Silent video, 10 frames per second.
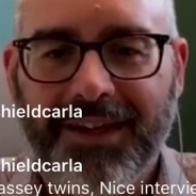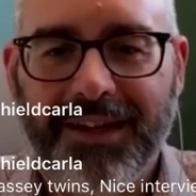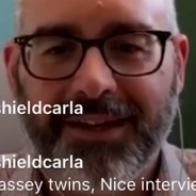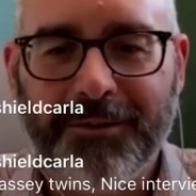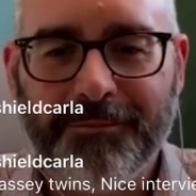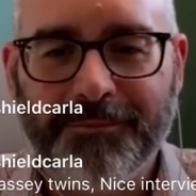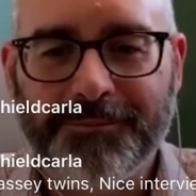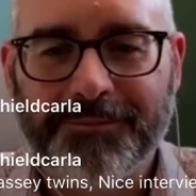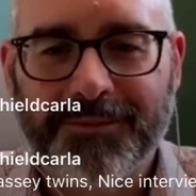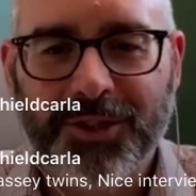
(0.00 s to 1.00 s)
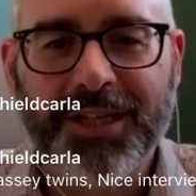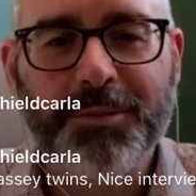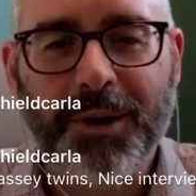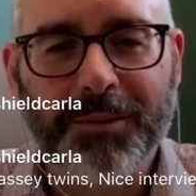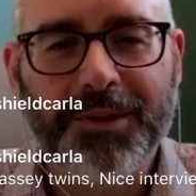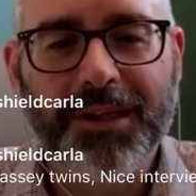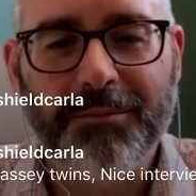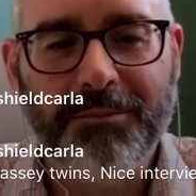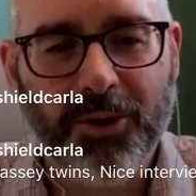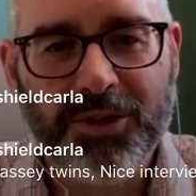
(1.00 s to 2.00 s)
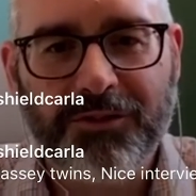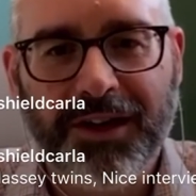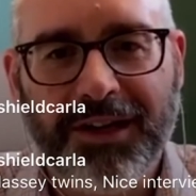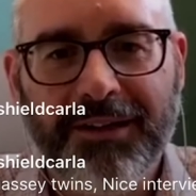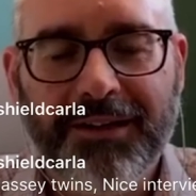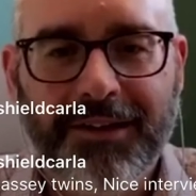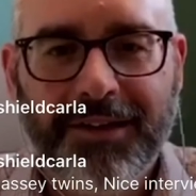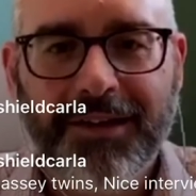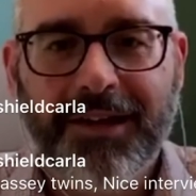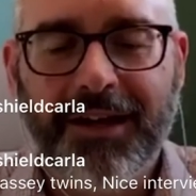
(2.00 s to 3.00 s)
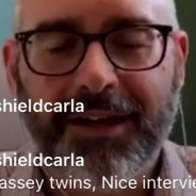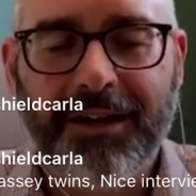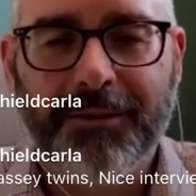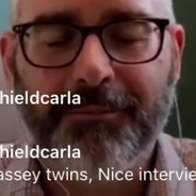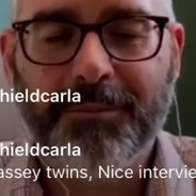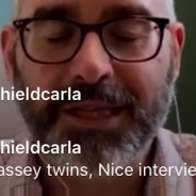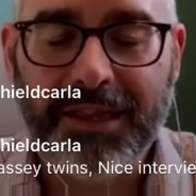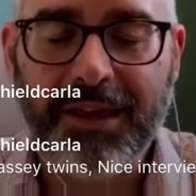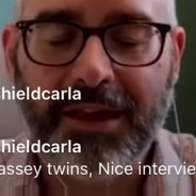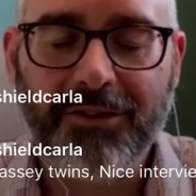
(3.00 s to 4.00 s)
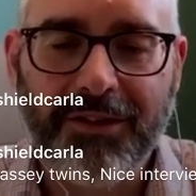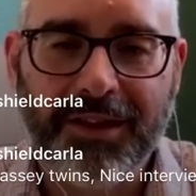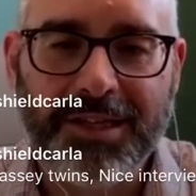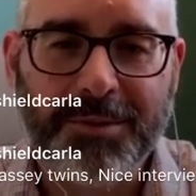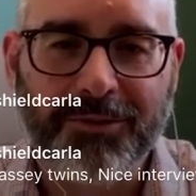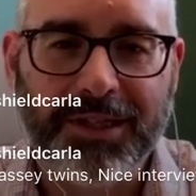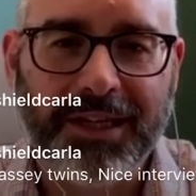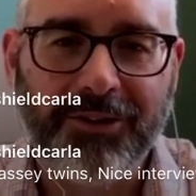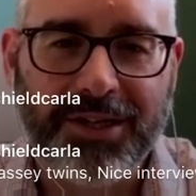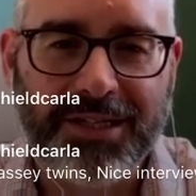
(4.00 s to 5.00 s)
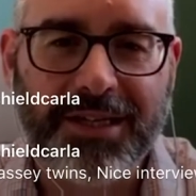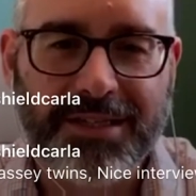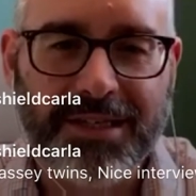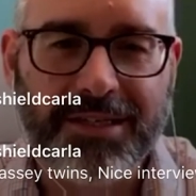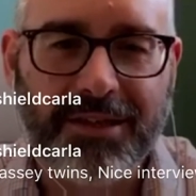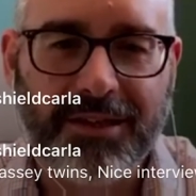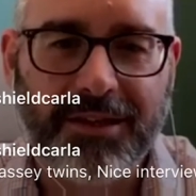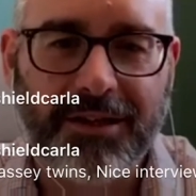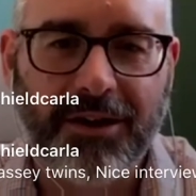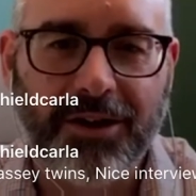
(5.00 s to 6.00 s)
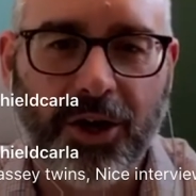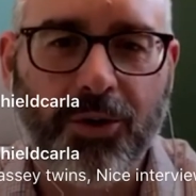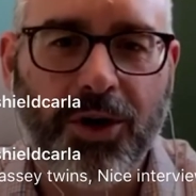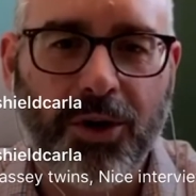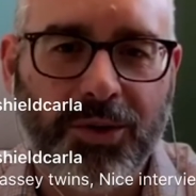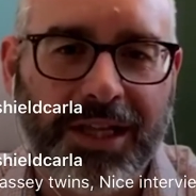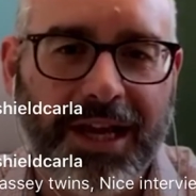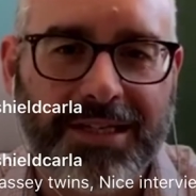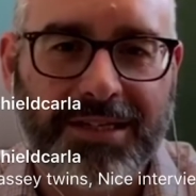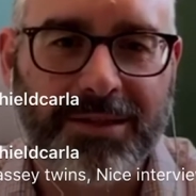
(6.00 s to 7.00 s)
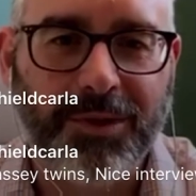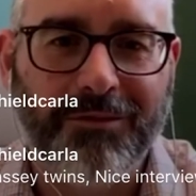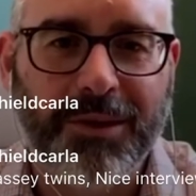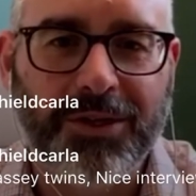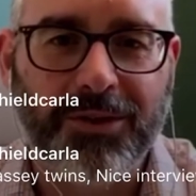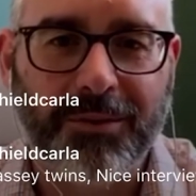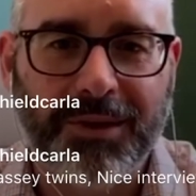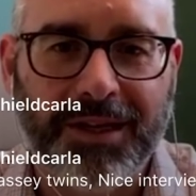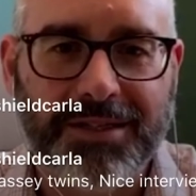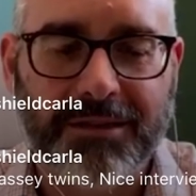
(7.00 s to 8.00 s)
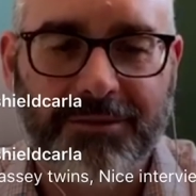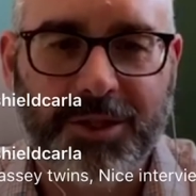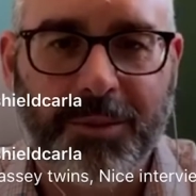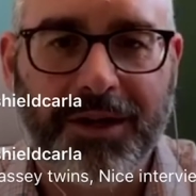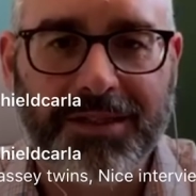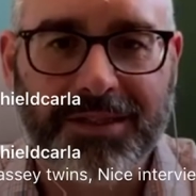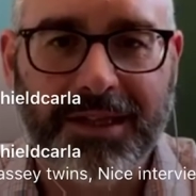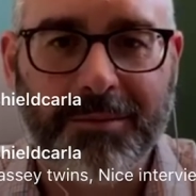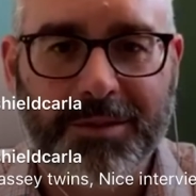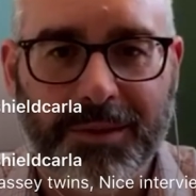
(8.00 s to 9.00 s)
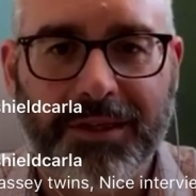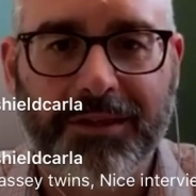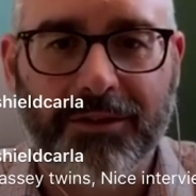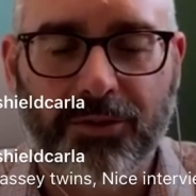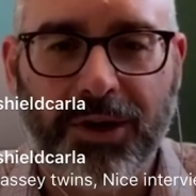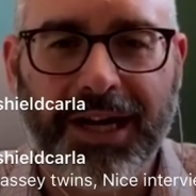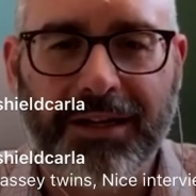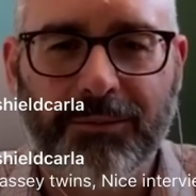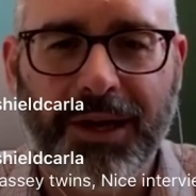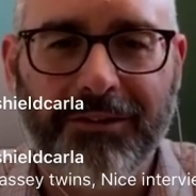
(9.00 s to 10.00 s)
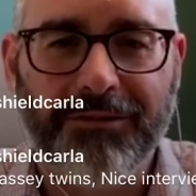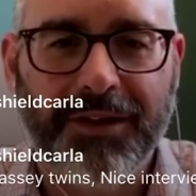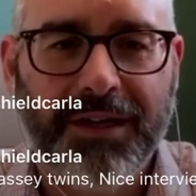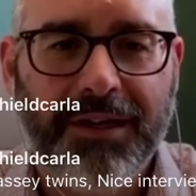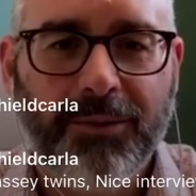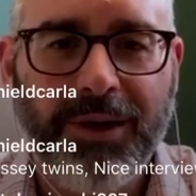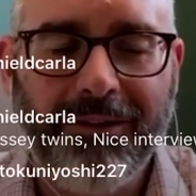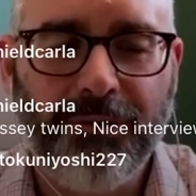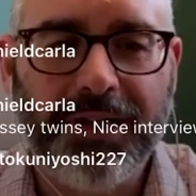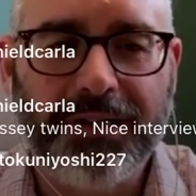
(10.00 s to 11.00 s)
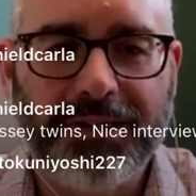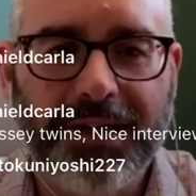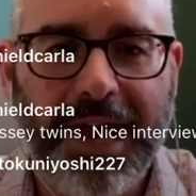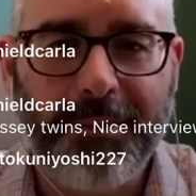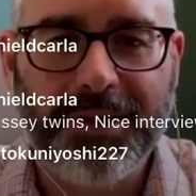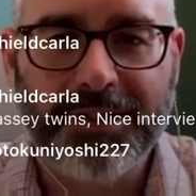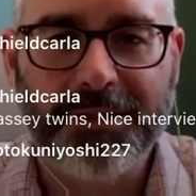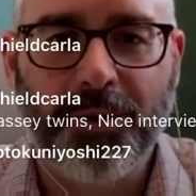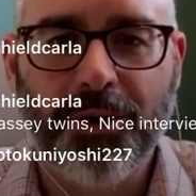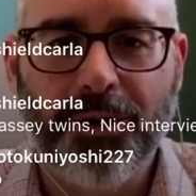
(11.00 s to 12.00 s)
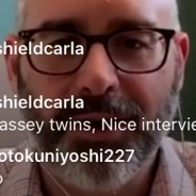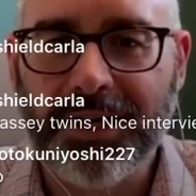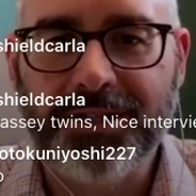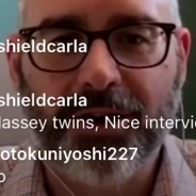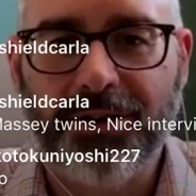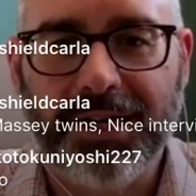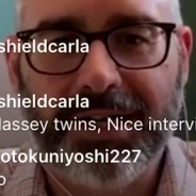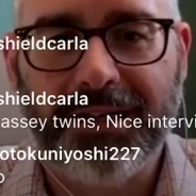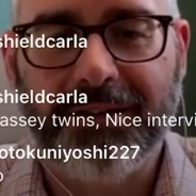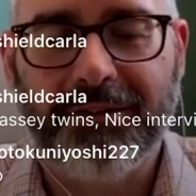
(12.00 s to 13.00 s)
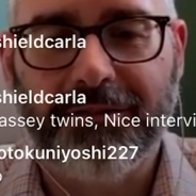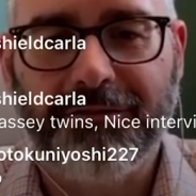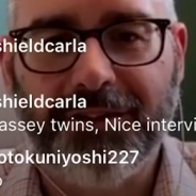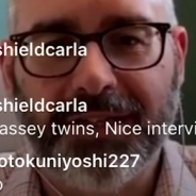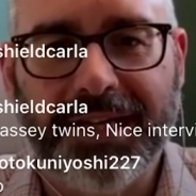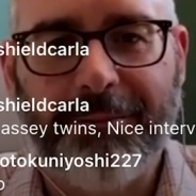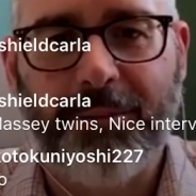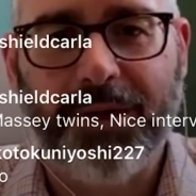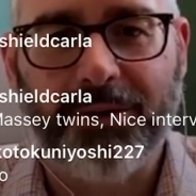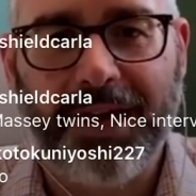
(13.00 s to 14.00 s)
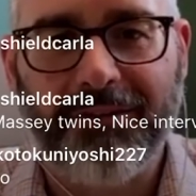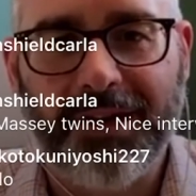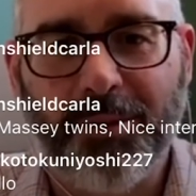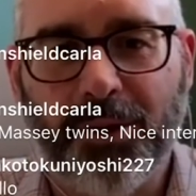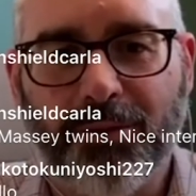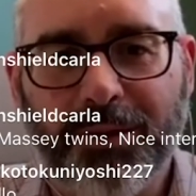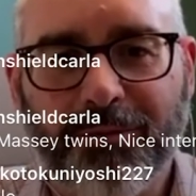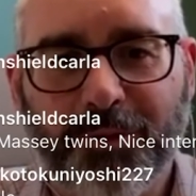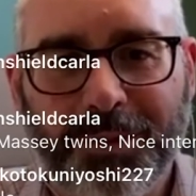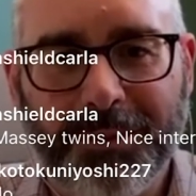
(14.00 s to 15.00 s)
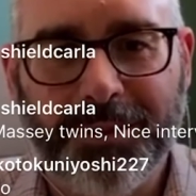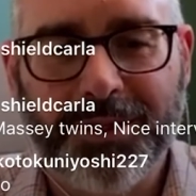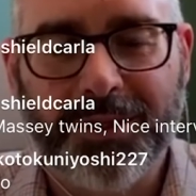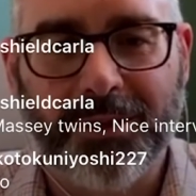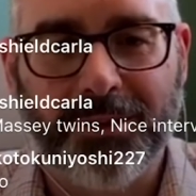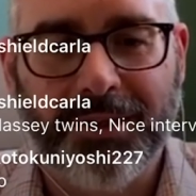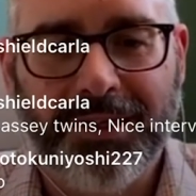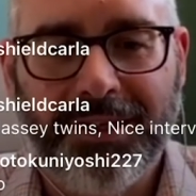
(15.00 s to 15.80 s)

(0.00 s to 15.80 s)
Um, so that's probably the most fun. Um, but the other thing that's been really interesting is these the, our Go Code classes that we've been doing because the response to them has been great. We have we have one happening tomorrow, and it's already filled up. We don't have any more room for people, so